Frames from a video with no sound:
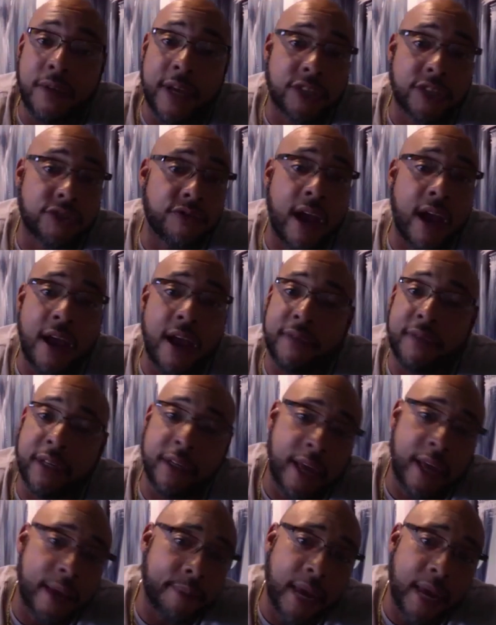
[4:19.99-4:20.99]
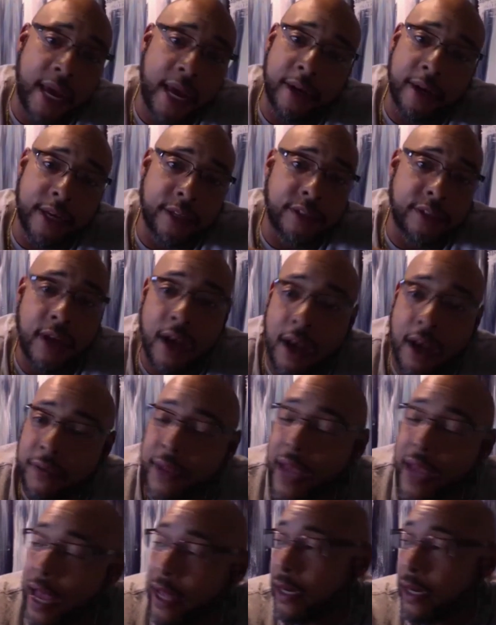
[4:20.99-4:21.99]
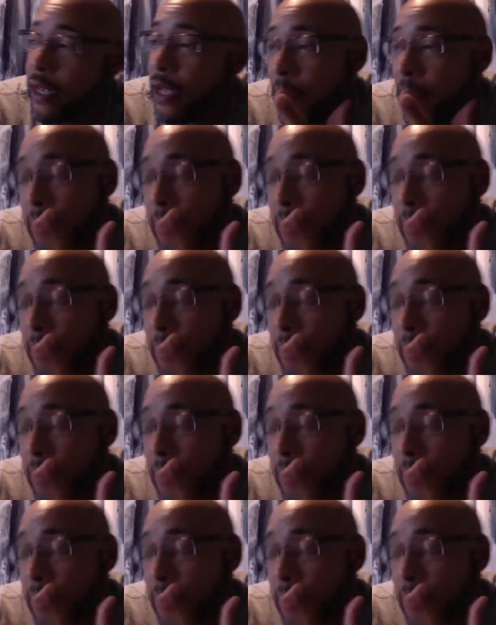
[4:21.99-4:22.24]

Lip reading: that traveling, and I'm not into all that.